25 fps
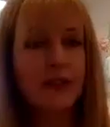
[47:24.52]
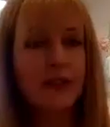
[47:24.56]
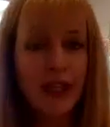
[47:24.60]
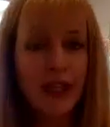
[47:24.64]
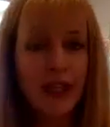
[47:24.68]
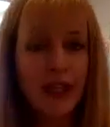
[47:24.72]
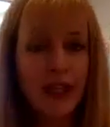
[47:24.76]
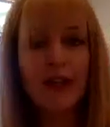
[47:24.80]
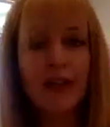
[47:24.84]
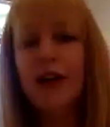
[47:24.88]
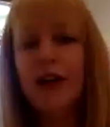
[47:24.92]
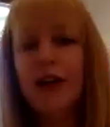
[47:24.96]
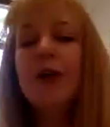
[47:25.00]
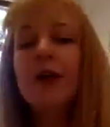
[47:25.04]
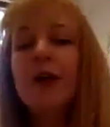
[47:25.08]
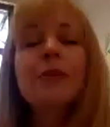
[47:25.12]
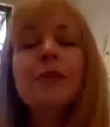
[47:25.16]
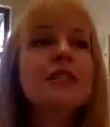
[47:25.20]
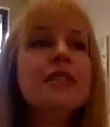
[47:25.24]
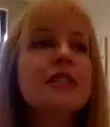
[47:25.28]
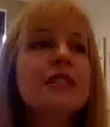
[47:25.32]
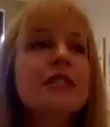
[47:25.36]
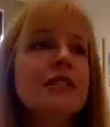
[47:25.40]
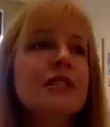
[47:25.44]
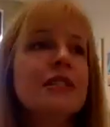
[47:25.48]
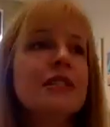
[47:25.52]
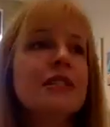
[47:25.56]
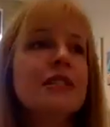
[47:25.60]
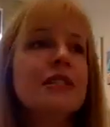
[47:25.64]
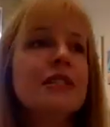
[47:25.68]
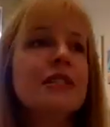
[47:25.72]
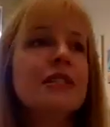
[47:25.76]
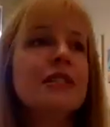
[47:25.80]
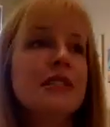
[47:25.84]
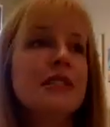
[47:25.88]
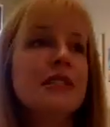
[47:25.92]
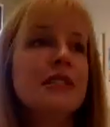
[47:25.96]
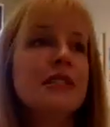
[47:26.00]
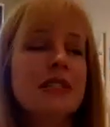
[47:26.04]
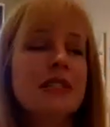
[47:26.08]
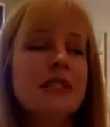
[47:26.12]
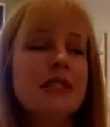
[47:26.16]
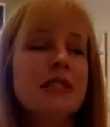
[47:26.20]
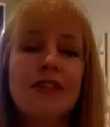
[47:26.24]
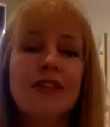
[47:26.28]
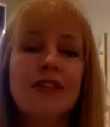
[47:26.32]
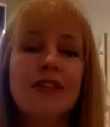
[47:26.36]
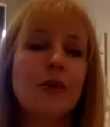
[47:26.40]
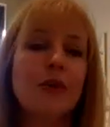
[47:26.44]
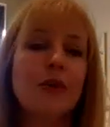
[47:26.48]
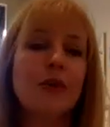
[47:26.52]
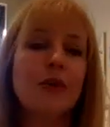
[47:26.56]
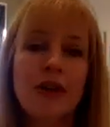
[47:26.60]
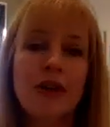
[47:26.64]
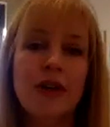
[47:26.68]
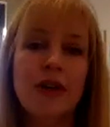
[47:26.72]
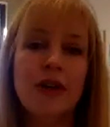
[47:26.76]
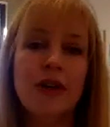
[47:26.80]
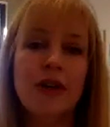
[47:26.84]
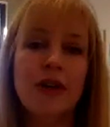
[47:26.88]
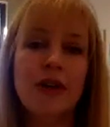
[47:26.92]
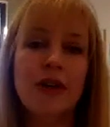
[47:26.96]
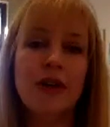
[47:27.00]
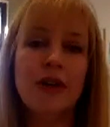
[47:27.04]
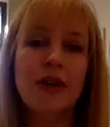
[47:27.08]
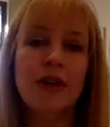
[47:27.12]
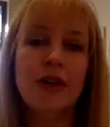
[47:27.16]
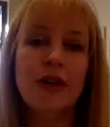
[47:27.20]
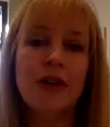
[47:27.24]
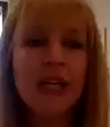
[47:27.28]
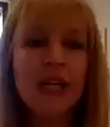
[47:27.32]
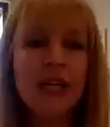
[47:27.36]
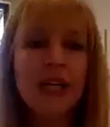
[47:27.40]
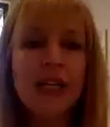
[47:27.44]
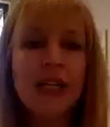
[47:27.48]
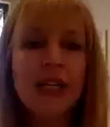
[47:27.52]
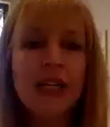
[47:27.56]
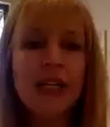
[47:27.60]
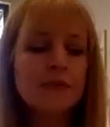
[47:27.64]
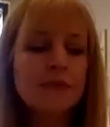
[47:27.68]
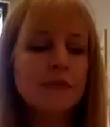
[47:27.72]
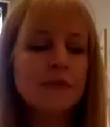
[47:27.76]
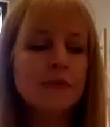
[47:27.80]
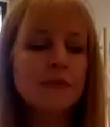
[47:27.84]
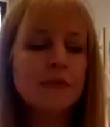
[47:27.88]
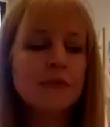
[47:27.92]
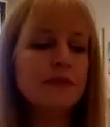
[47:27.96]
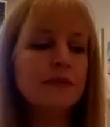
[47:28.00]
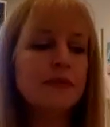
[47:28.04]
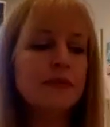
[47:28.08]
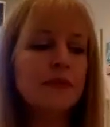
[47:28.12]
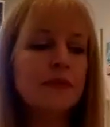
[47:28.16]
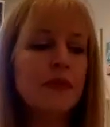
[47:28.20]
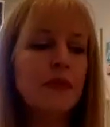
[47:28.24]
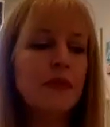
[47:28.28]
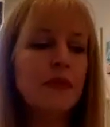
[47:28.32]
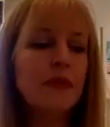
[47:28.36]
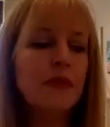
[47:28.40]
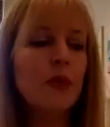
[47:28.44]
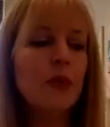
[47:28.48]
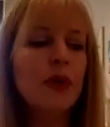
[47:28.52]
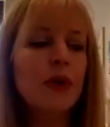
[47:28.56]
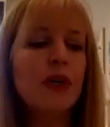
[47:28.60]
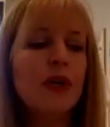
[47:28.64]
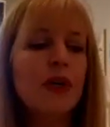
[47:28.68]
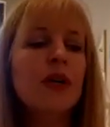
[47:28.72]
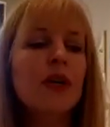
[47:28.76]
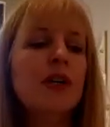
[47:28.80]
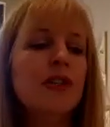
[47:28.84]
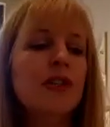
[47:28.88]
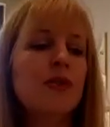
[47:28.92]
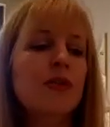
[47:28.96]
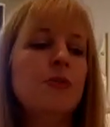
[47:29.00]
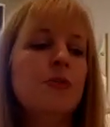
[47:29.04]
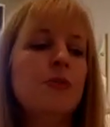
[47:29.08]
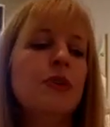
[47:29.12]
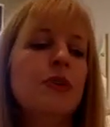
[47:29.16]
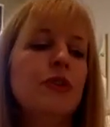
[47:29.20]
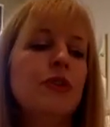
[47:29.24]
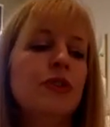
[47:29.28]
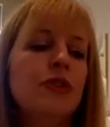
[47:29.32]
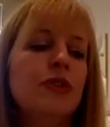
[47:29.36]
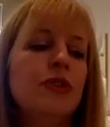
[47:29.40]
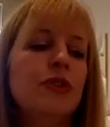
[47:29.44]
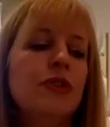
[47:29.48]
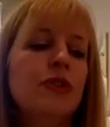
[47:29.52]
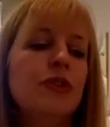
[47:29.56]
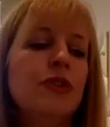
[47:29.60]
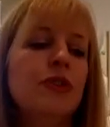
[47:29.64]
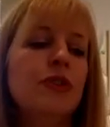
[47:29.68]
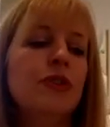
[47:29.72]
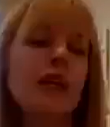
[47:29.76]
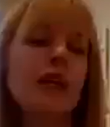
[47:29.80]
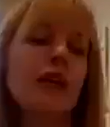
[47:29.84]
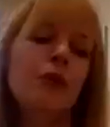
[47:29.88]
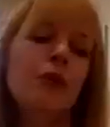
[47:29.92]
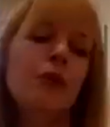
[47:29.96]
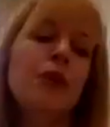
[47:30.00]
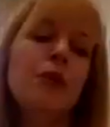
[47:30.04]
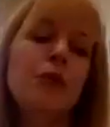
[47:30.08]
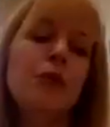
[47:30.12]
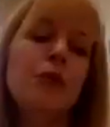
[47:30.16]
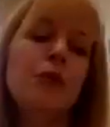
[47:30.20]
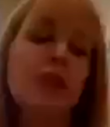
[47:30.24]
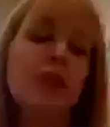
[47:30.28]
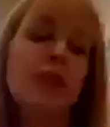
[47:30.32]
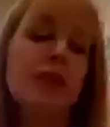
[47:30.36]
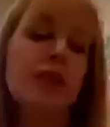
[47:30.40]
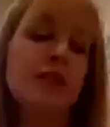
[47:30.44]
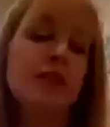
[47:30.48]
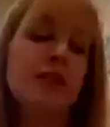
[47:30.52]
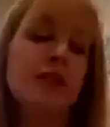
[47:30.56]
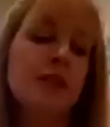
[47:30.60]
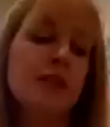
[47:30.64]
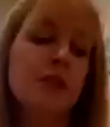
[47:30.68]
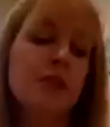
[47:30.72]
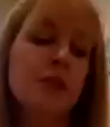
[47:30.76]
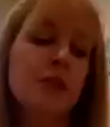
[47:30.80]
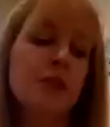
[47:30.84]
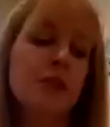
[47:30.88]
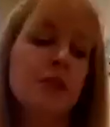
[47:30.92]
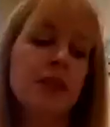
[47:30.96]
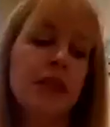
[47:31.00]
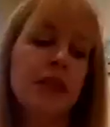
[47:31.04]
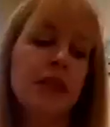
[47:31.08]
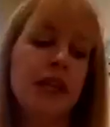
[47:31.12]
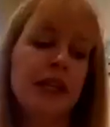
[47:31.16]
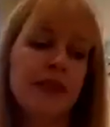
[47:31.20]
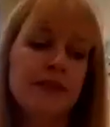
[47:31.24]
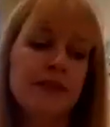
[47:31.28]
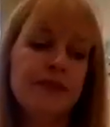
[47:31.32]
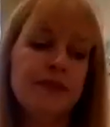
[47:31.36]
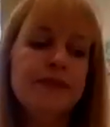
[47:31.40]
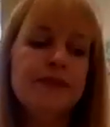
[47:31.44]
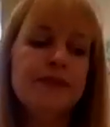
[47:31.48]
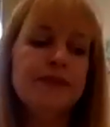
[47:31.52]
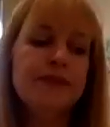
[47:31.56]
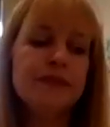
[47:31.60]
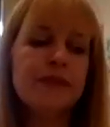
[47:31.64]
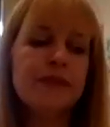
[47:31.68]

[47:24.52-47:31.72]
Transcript: and all of that crap, because there's stuff going on all over the planet. But what contribution can we be to the planet